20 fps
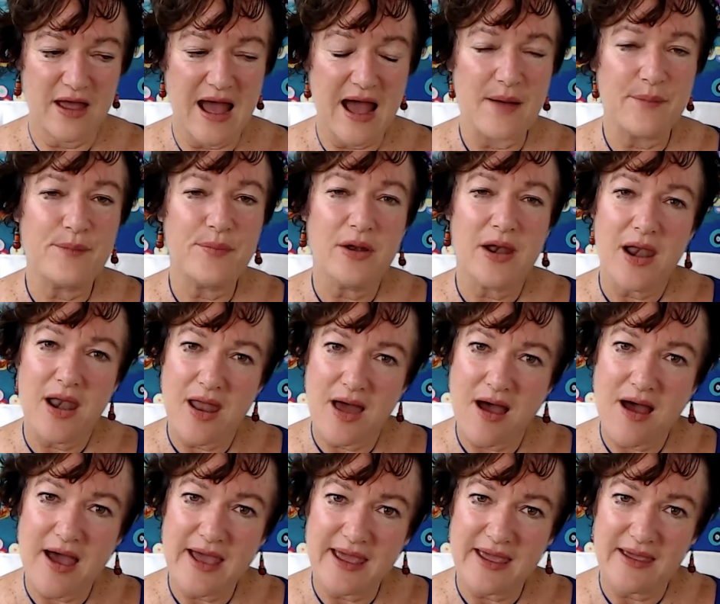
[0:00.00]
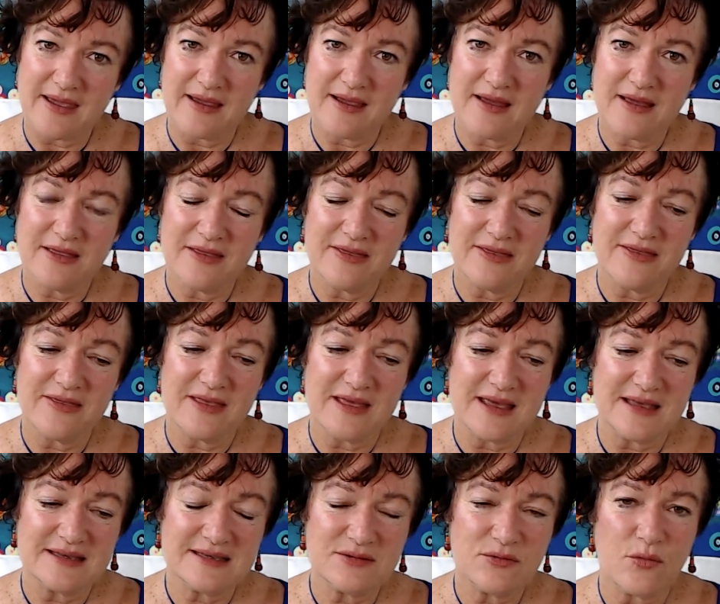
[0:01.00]
applying
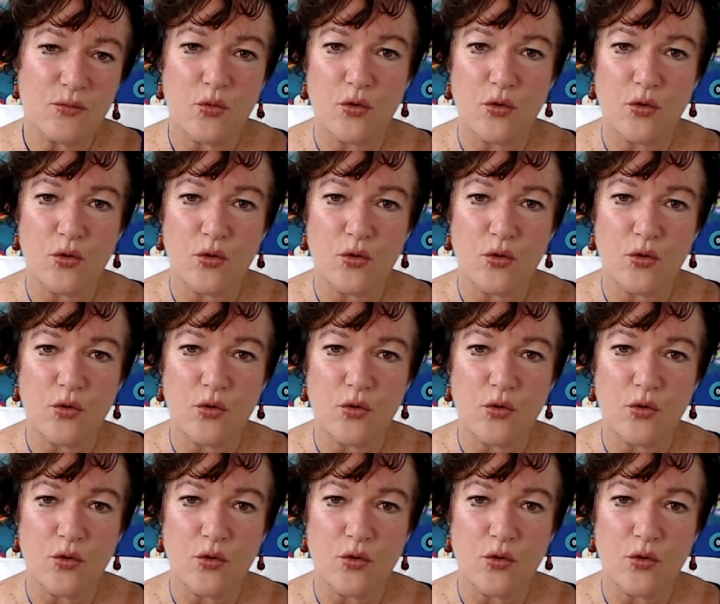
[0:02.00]
this